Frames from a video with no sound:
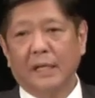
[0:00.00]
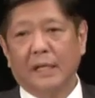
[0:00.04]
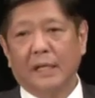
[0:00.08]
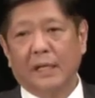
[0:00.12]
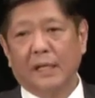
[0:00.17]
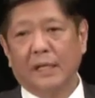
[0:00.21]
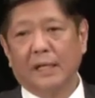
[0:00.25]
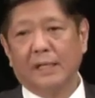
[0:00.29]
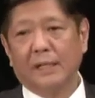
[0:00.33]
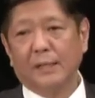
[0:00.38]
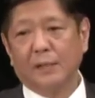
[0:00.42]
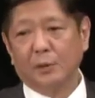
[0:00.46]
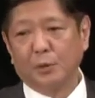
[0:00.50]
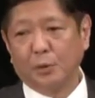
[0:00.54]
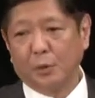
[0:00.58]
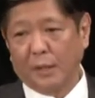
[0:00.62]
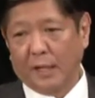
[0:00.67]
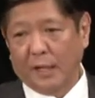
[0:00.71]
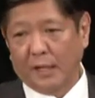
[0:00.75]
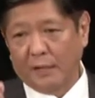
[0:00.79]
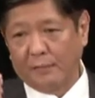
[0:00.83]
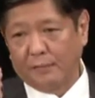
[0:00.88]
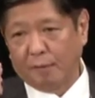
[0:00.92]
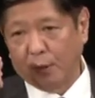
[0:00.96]
and to
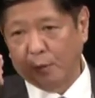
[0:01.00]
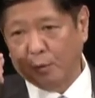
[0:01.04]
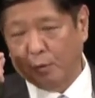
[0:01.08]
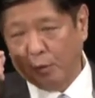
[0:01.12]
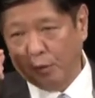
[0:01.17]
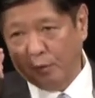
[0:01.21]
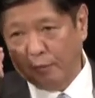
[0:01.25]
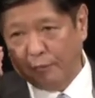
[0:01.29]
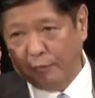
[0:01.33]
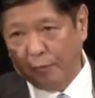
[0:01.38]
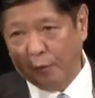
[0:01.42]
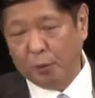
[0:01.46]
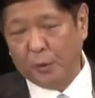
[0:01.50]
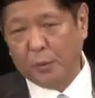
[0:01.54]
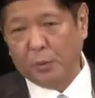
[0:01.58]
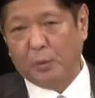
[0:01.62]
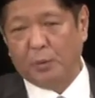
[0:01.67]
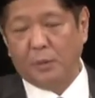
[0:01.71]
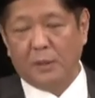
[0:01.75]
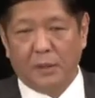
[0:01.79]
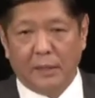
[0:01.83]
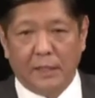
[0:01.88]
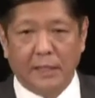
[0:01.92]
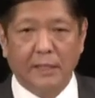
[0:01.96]
have a good view
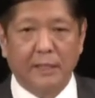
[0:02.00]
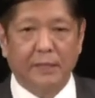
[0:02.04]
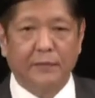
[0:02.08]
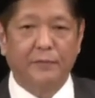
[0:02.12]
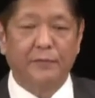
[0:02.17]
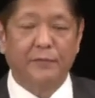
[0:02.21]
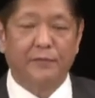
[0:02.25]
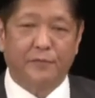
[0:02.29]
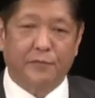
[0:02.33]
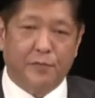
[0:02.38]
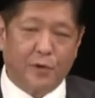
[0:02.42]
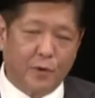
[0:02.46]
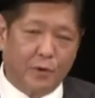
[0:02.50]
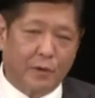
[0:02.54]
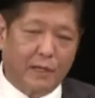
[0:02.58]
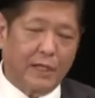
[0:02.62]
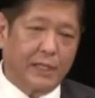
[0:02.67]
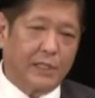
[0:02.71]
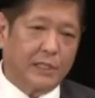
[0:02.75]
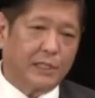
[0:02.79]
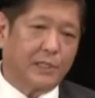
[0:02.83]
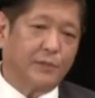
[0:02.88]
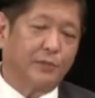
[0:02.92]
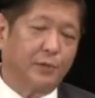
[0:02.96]
and
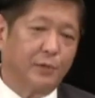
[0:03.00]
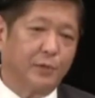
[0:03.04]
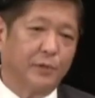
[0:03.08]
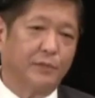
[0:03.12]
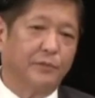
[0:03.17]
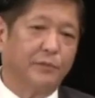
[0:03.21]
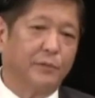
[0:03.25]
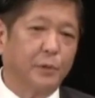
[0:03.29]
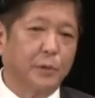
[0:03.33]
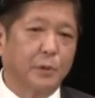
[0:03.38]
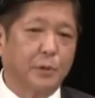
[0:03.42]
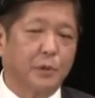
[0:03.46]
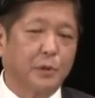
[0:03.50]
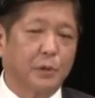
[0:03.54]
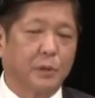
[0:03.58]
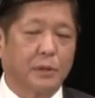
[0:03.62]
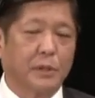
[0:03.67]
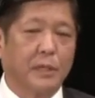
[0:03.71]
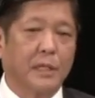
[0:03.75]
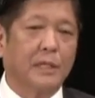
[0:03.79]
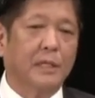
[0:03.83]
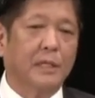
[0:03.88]
forecast for the future